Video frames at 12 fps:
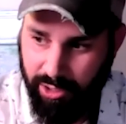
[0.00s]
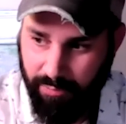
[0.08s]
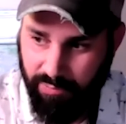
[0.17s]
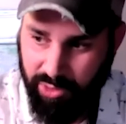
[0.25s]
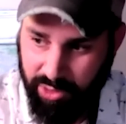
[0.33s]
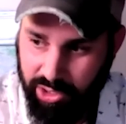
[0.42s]

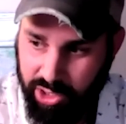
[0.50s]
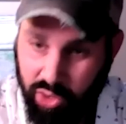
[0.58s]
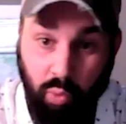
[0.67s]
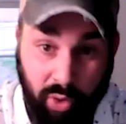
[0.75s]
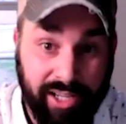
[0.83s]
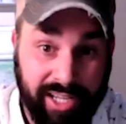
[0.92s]
you
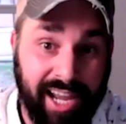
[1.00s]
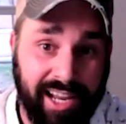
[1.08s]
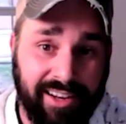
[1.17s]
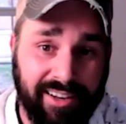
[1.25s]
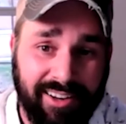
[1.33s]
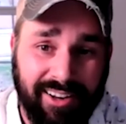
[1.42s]
will get
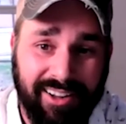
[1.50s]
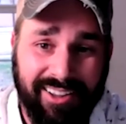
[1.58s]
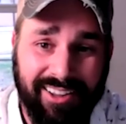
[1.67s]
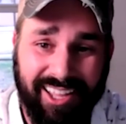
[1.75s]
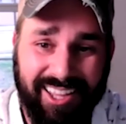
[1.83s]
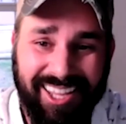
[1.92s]
it.
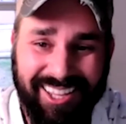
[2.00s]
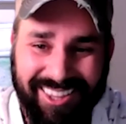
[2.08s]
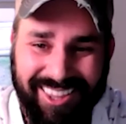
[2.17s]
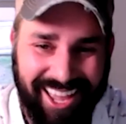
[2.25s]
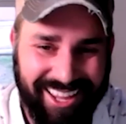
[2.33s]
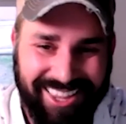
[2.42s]
Like
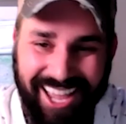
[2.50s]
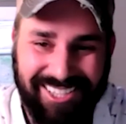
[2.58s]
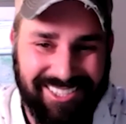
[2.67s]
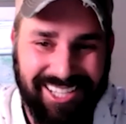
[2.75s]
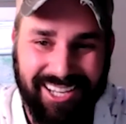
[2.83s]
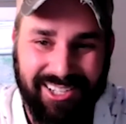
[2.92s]

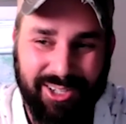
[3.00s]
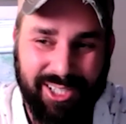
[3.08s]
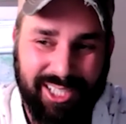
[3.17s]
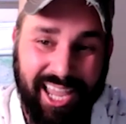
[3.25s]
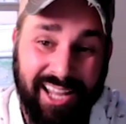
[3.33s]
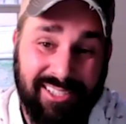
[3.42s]
that's it. You
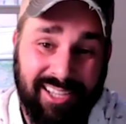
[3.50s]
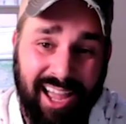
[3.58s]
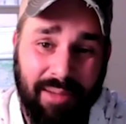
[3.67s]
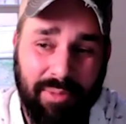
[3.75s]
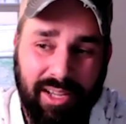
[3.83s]
just can't stop.